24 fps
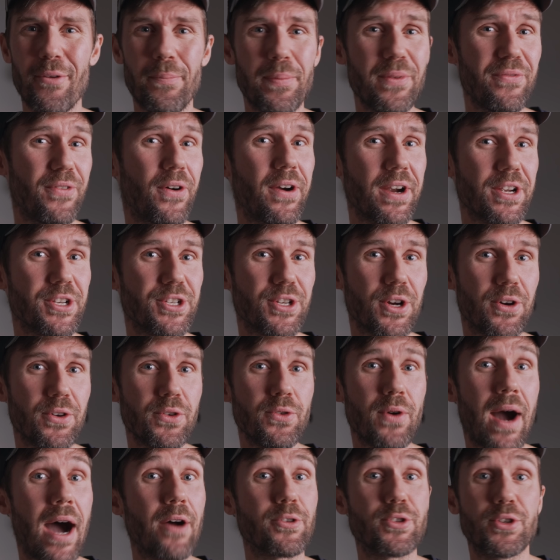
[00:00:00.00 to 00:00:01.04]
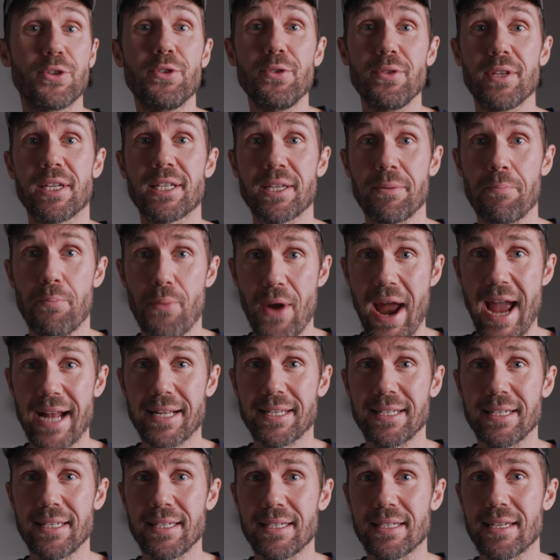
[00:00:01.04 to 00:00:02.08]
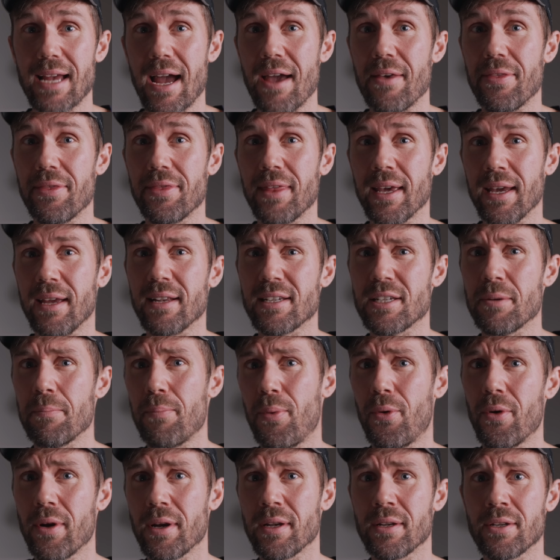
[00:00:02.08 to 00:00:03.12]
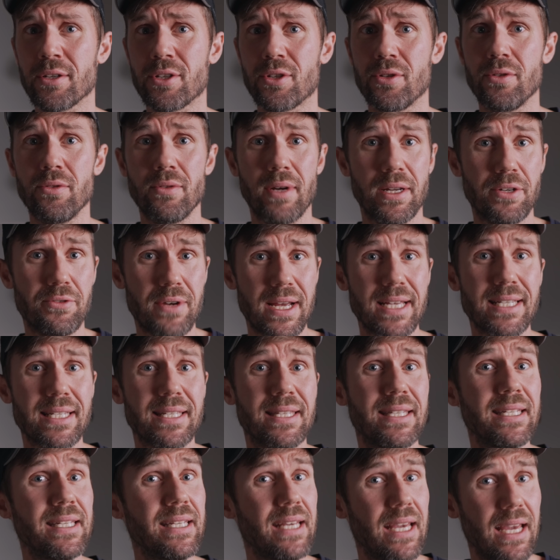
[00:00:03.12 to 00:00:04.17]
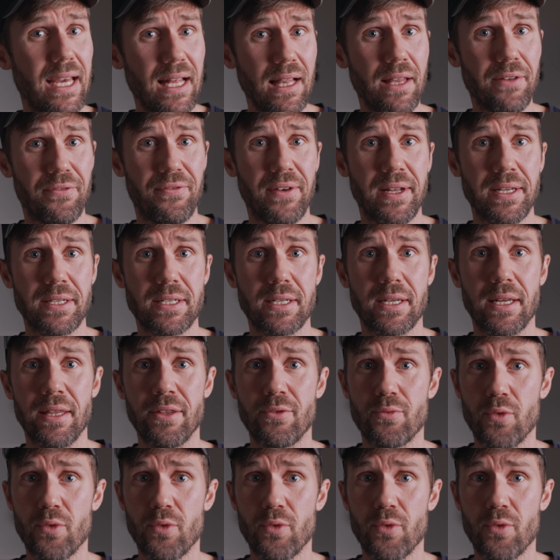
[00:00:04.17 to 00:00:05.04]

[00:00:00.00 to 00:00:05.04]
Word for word: before I show you how to do this in practice, I think it's important to address the elephant in the